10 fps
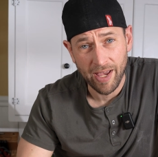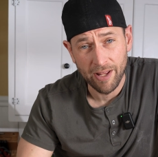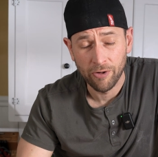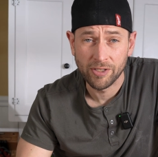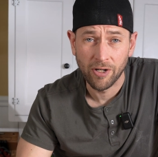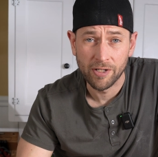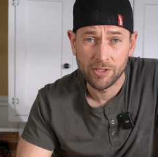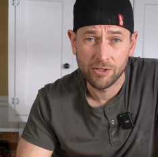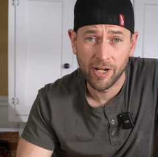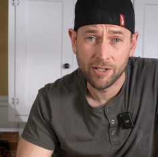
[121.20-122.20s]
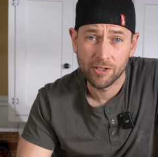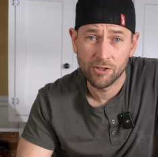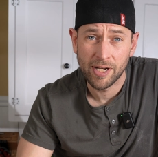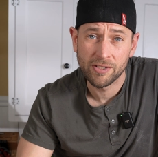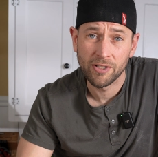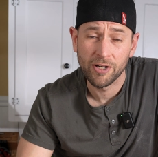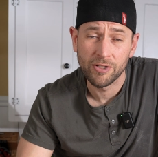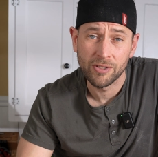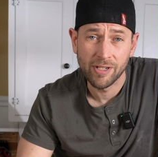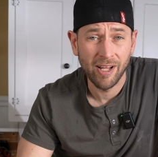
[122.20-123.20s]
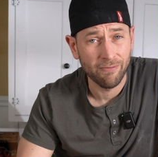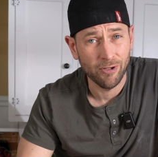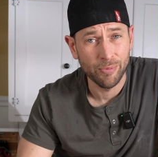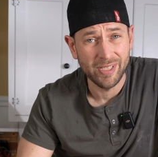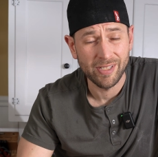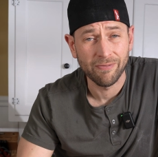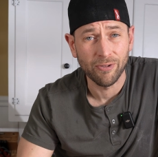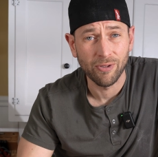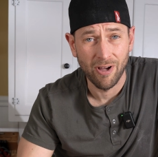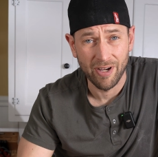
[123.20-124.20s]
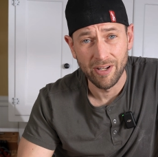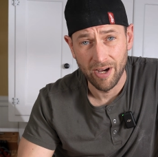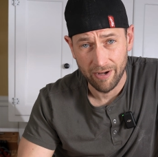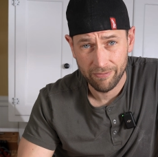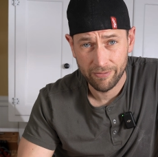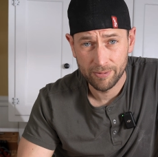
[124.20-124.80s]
bland or it's hard to stretch, the chances are you did not ferment it for long enough.